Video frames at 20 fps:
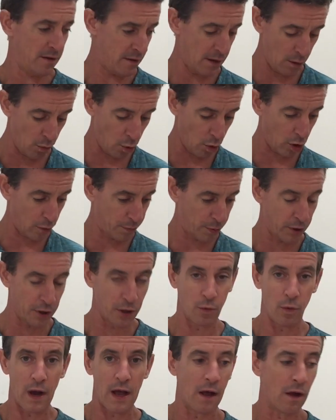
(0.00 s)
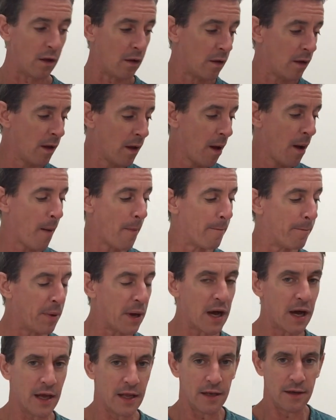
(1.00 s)
They work pretty well.
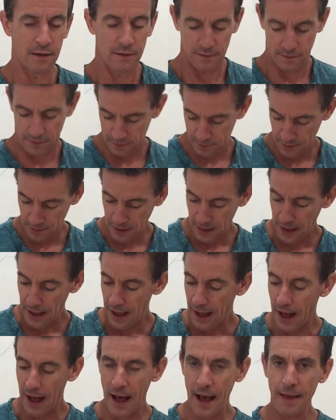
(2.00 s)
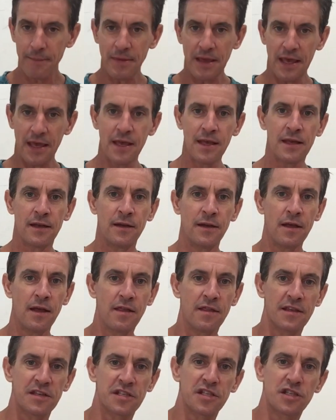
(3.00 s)
But I'm in
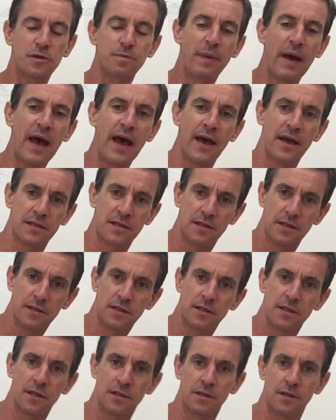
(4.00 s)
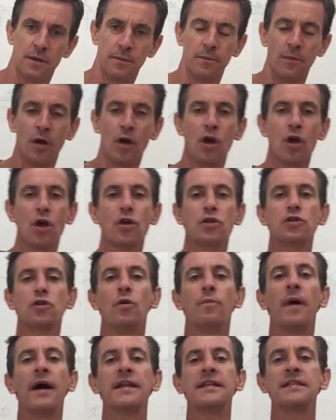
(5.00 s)
the SPAX system.
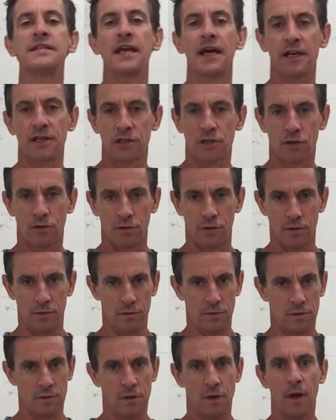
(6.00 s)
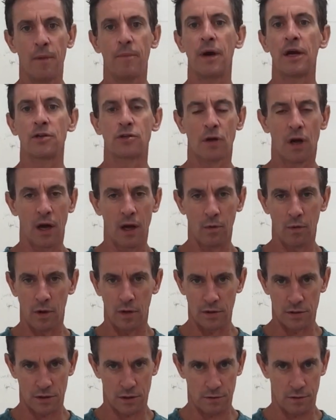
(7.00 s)
So my deck screws, my
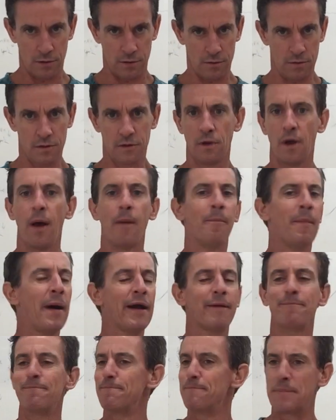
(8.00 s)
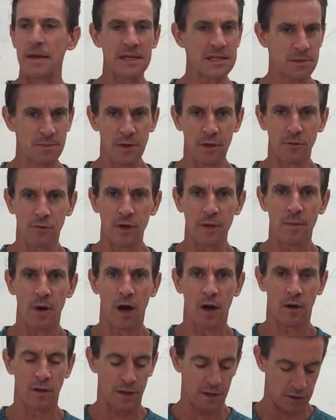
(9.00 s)
drywall screws, my basement
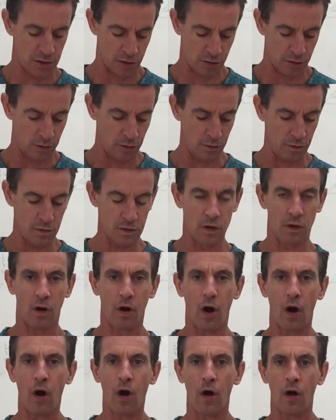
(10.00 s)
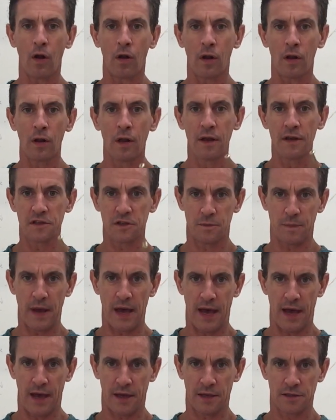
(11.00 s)
remodeling screws are all
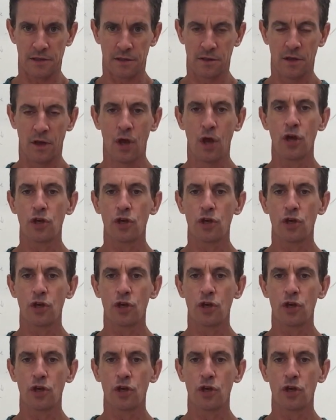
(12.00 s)
SPAX.